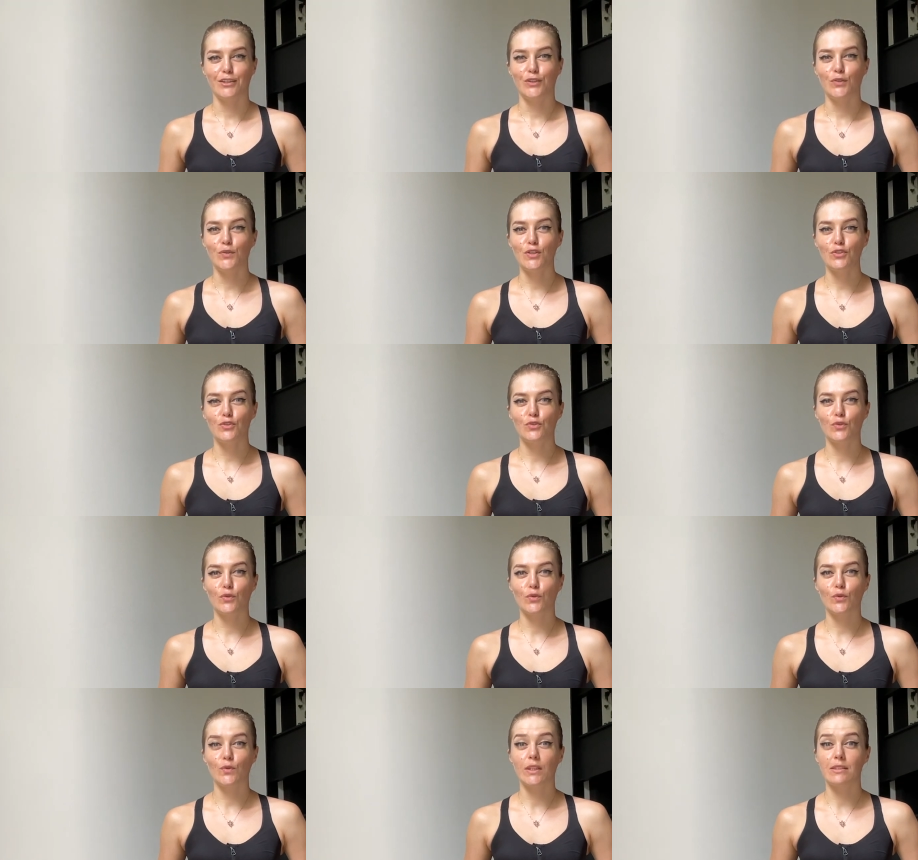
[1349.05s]
you need
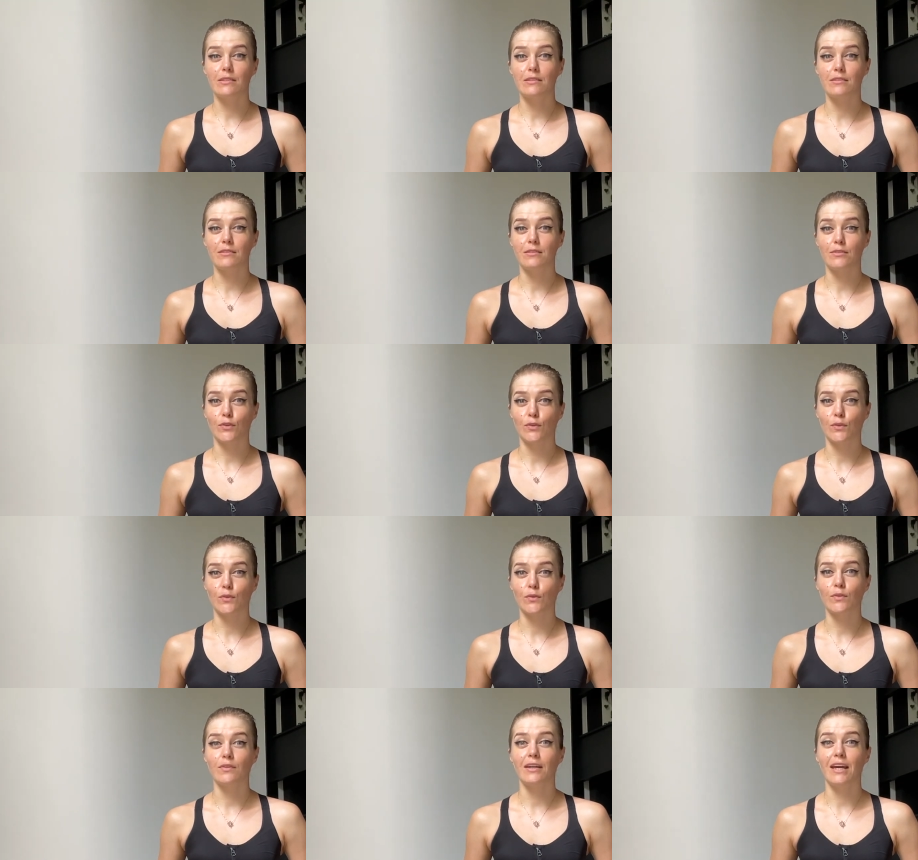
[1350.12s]
to listen to
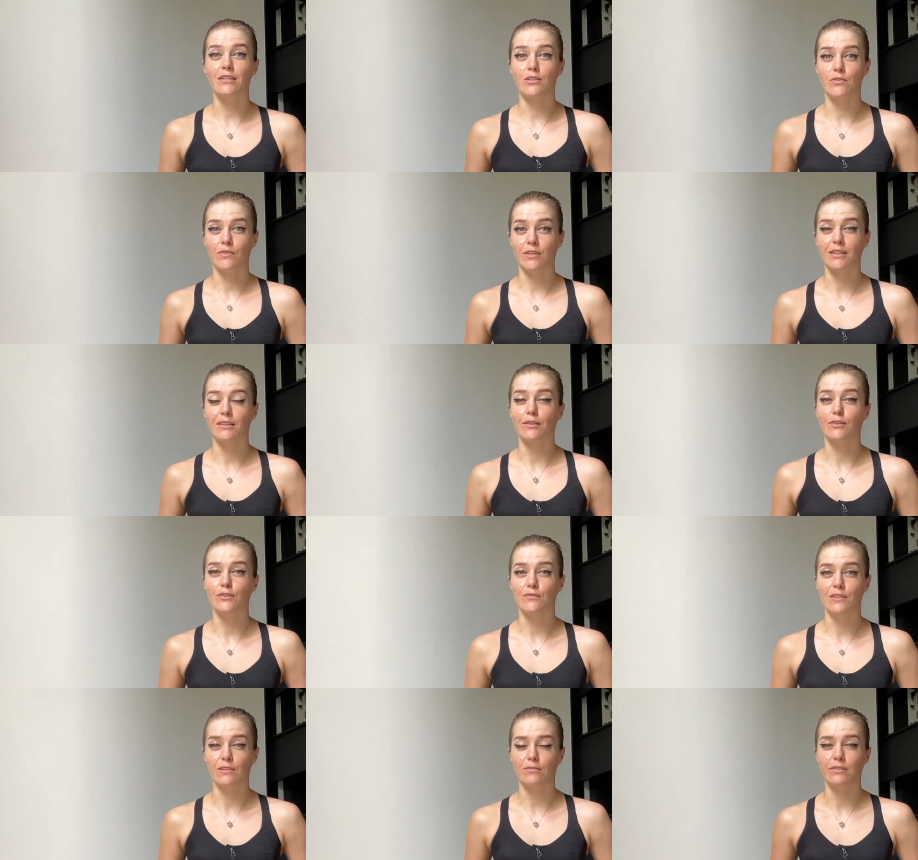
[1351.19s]
and read a lot
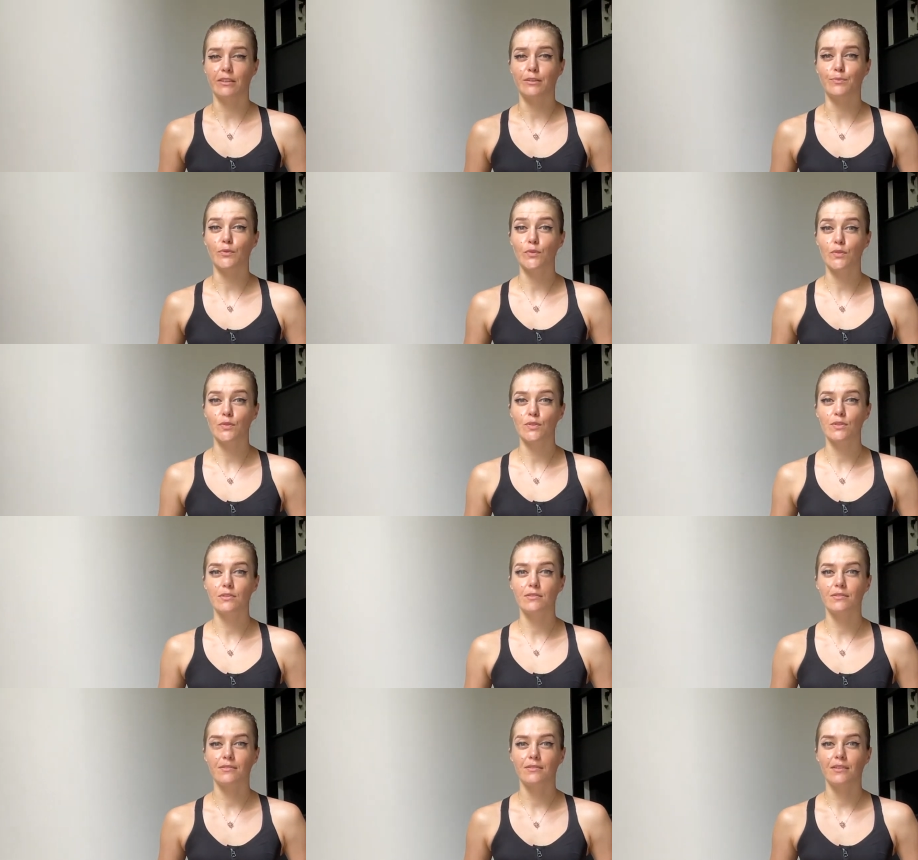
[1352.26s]
of different books,
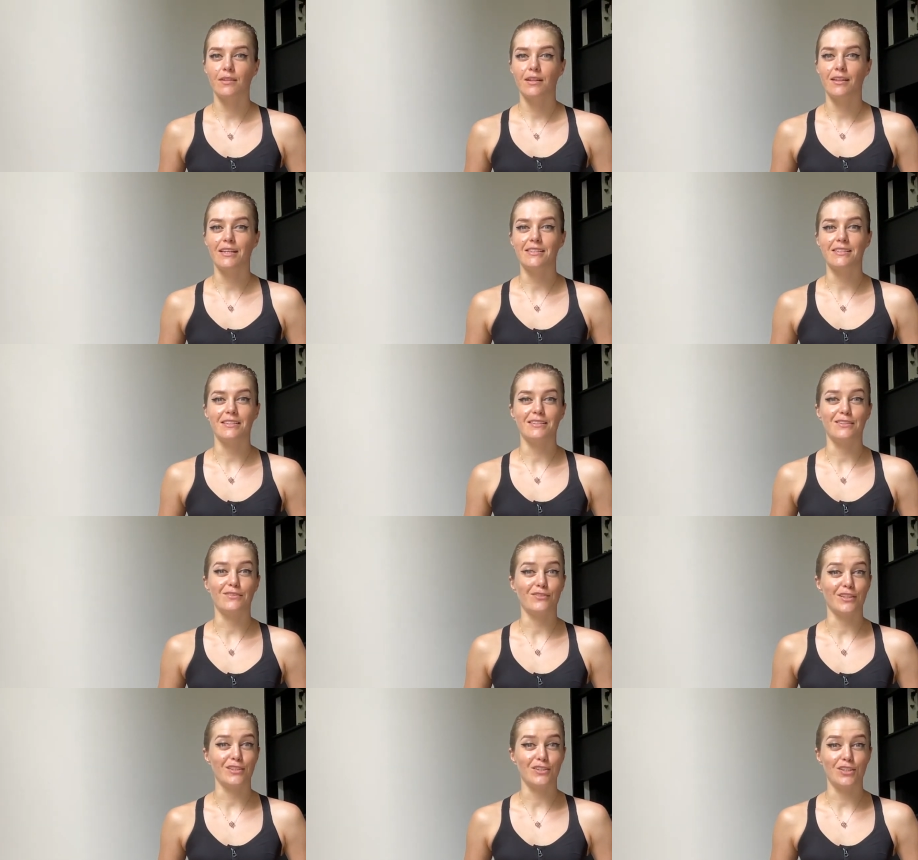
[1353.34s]
listen to
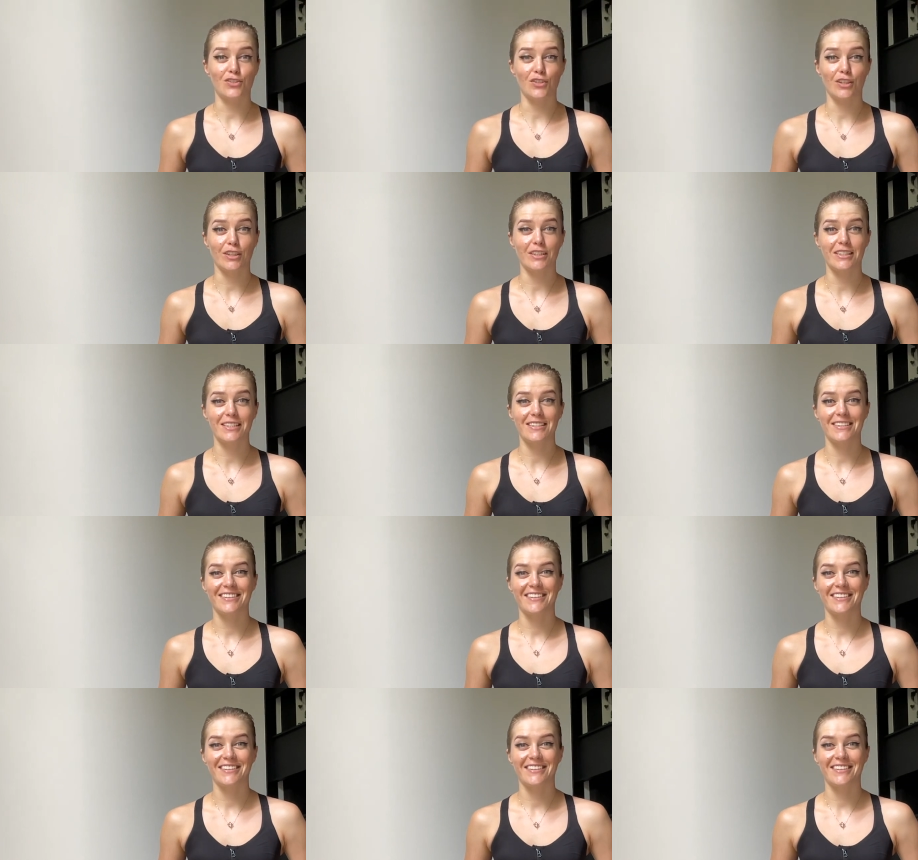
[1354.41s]
different teachers,